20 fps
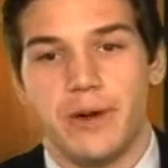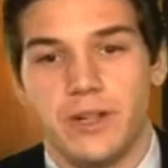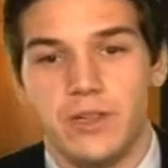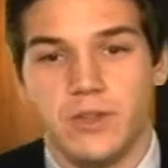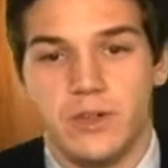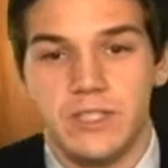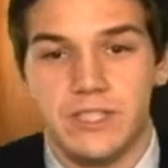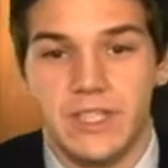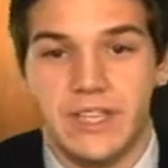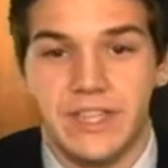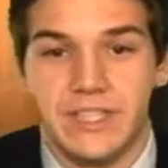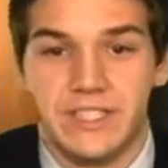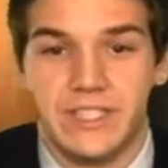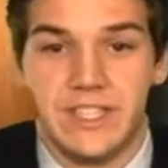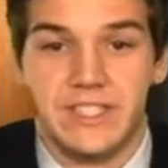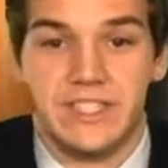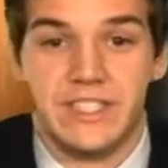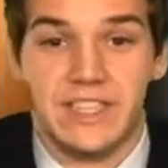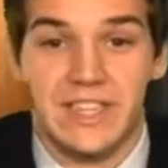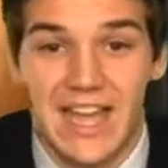it looks like
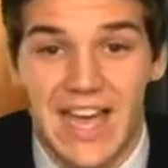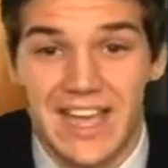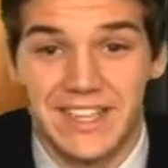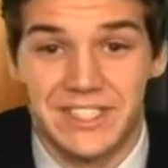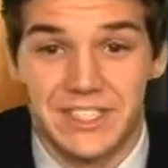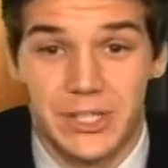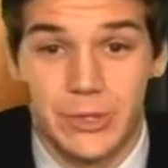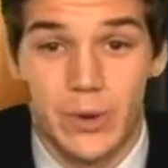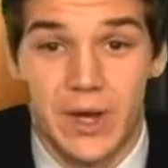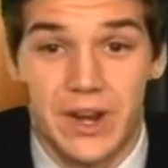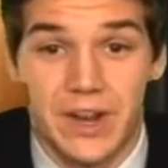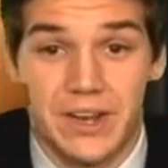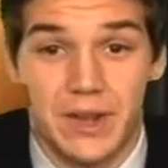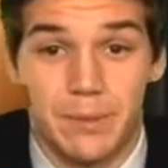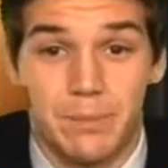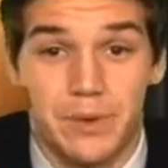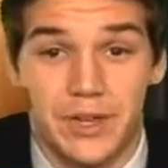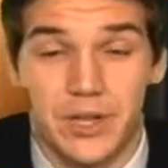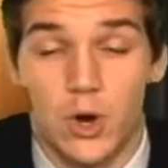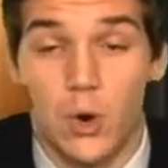since the last two ended
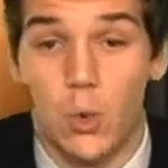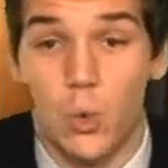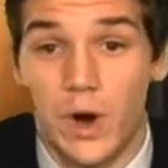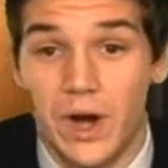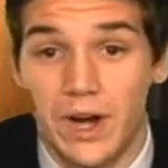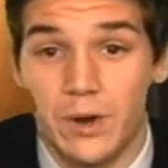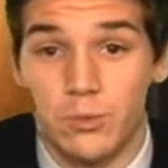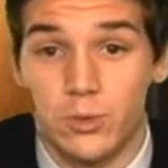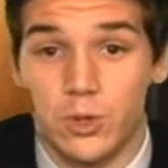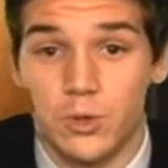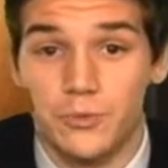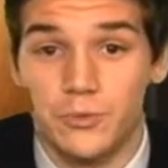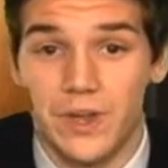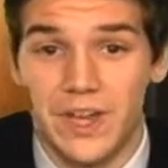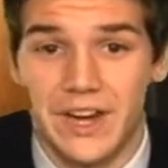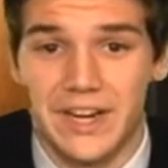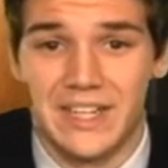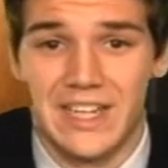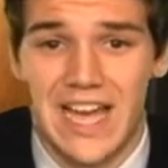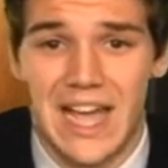up being a werewolf
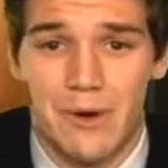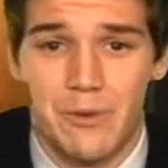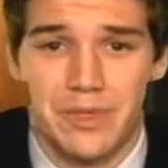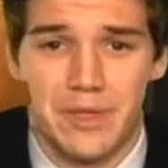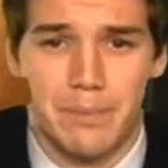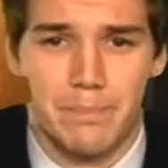and a guy with a